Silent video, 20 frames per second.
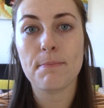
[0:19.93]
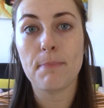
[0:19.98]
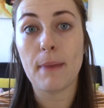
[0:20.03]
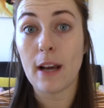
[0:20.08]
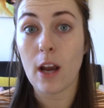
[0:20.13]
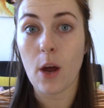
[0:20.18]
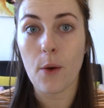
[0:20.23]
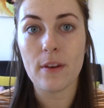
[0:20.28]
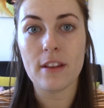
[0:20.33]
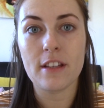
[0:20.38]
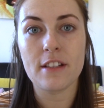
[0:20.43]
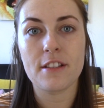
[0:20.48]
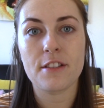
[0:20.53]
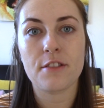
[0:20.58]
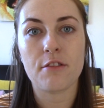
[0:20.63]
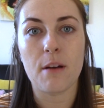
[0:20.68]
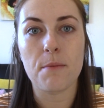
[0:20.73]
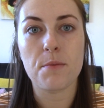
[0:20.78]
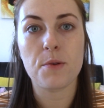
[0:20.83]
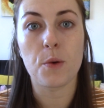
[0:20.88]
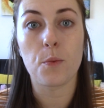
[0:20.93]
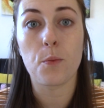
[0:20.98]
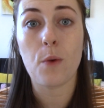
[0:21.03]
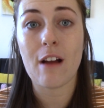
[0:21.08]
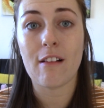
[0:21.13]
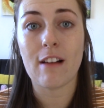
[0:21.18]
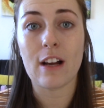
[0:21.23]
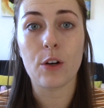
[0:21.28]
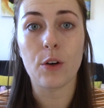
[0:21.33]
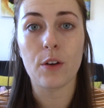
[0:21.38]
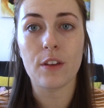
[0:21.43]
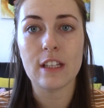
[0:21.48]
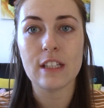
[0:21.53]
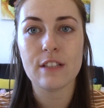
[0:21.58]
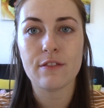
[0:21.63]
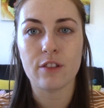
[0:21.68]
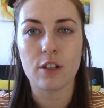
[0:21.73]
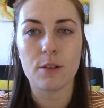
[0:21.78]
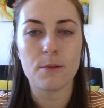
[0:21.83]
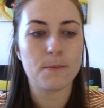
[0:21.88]
below in the description where I got these
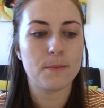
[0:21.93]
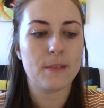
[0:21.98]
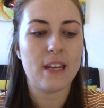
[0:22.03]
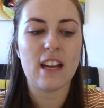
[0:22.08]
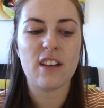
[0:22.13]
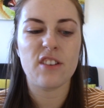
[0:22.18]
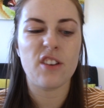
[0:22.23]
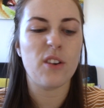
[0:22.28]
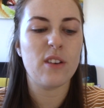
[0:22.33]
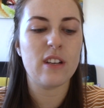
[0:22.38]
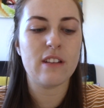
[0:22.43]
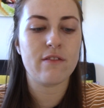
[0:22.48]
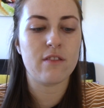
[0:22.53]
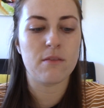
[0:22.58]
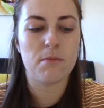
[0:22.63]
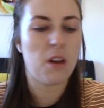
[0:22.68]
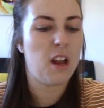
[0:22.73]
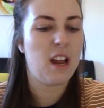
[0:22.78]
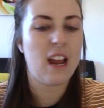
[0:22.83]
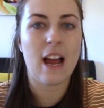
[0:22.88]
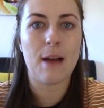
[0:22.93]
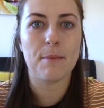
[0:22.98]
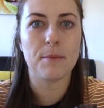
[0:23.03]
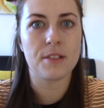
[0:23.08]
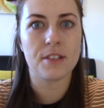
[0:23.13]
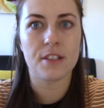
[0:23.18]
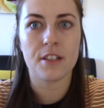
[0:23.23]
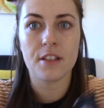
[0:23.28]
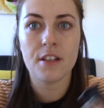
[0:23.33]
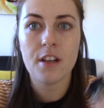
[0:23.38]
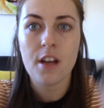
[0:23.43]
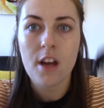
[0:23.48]
from. They're only from like Amazon.